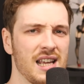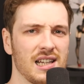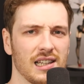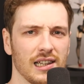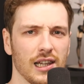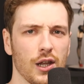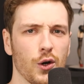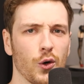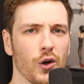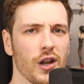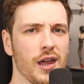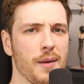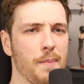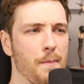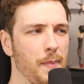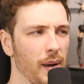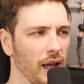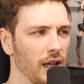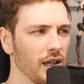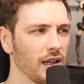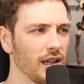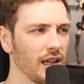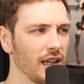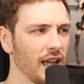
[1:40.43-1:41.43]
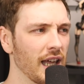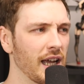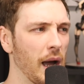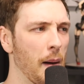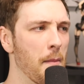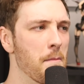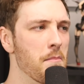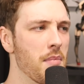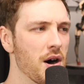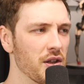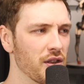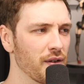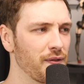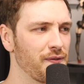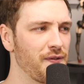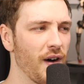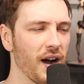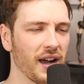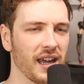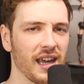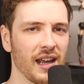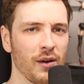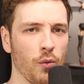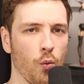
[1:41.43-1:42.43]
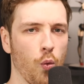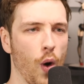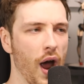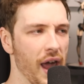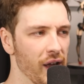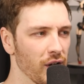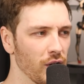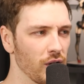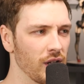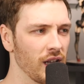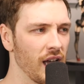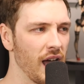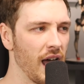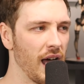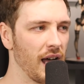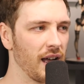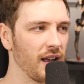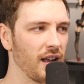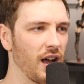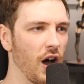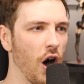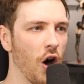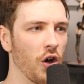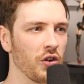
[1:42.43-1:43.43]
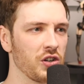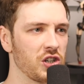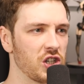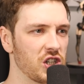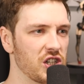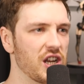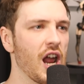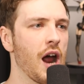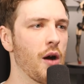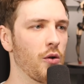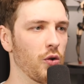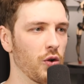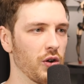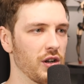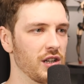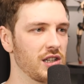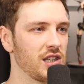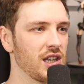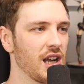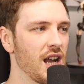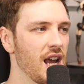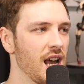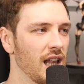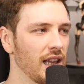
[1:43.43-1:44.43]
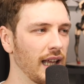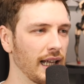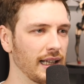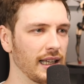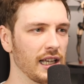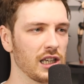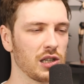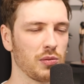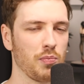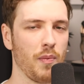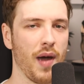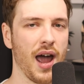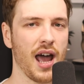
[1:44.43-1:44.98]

he's literally built like a motherfucking whale on steroids. Like this